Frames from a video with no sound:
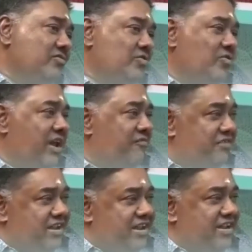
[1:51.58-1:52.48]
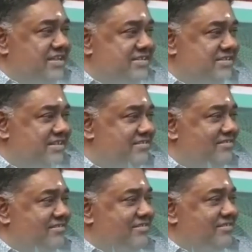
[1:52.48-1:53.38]
So every day I
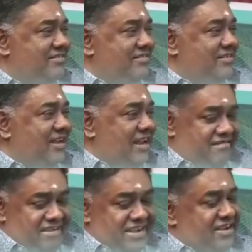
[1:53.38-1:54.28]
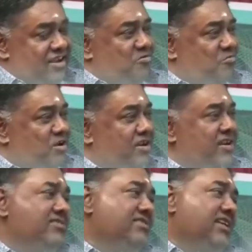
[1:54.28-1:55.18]
sit and write down what
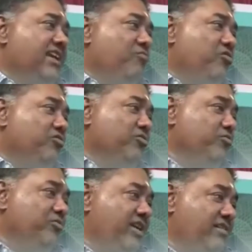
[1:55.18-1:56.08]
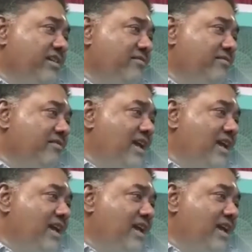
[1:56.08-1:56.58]
it is that I want to do that day.